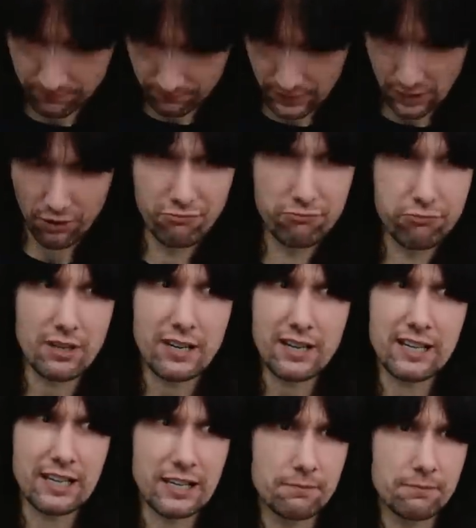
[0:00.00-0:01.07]
you know,
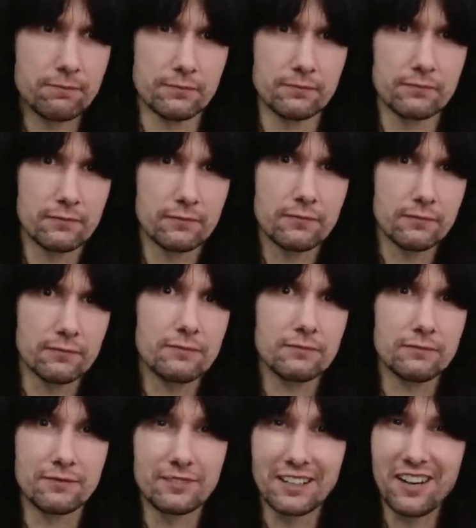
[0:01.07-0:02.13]
really
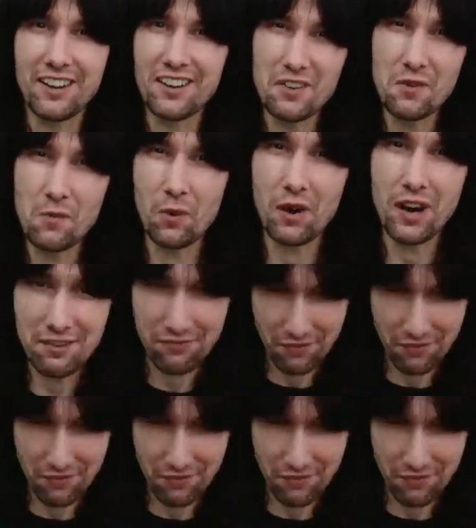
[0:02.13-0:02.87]
kind of wide